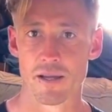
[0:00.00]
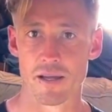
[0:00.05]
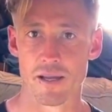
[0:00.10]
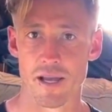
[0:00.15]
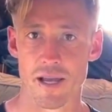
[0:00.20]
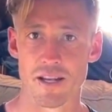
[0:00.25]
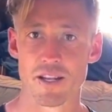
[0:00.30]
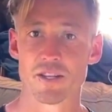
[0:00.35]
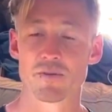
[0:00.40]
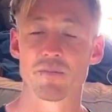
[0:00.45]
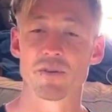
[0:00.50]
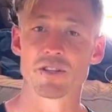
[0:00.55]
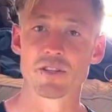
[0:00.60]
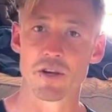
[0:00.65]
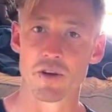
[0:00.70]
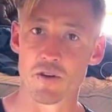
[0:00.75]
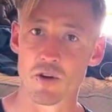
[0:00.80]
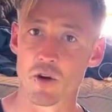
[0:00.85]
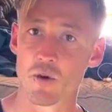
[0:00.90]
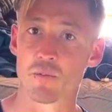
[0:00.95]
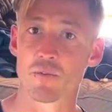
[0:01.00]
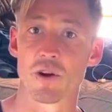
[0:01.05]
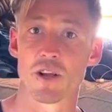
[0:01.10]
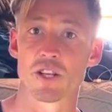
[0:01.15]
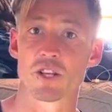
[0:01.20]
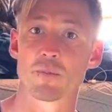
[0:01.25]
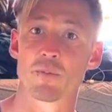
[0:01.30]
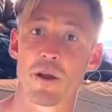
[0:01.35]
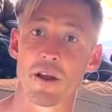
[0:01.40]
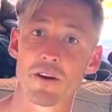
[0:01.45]
and his material
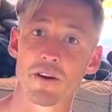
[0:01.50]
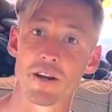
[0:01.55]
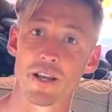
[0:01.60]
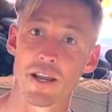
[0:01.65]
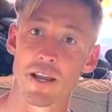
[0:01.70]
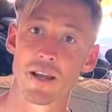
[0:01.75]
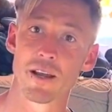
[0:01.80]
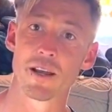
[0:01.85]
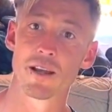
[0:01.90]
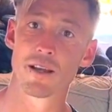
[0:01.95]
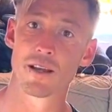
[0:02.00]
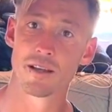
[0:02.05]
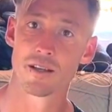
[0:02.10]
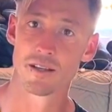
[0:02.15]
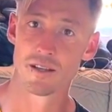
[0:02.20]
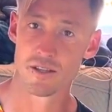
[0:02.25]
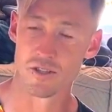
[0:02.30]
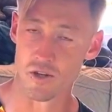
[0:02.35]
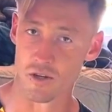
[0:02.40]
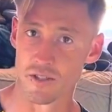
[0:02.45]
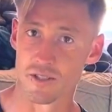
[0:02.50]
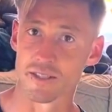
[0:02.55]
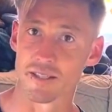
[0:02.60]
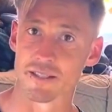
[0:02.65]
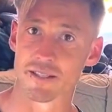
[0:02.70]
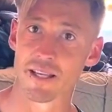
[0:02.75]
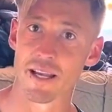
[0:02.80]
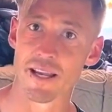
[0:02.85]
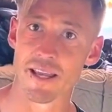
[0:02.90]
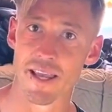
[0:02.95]
prosperity starts to
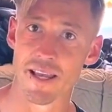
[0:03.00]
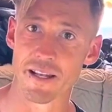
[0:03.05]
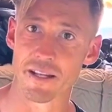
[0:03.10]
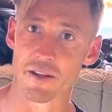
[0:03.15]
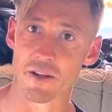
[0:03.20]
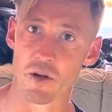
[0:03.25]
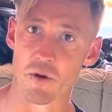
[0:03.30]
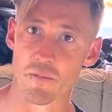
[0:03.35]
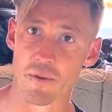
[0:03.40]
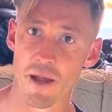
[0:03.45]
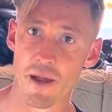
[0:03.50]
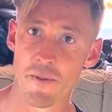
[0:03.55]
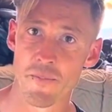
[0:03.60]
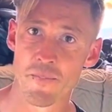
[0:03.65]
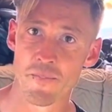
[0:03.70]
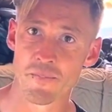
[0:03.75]
sink in a little bit,